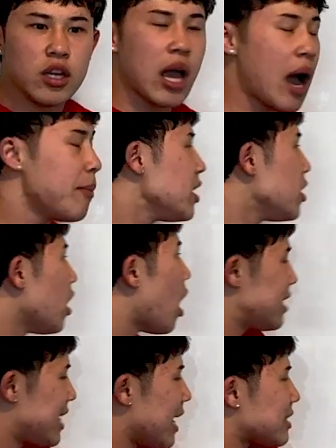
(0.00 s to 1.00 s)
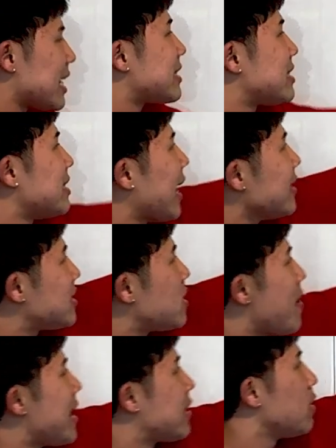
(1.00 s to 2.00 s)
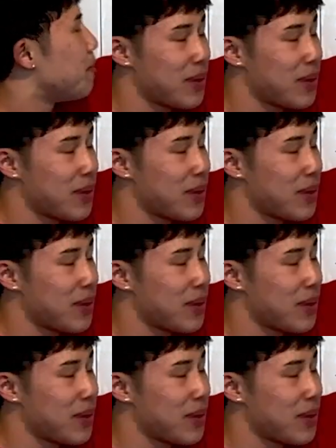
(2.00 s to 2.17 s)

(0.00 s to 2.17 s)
I mean, yes, it's nice to make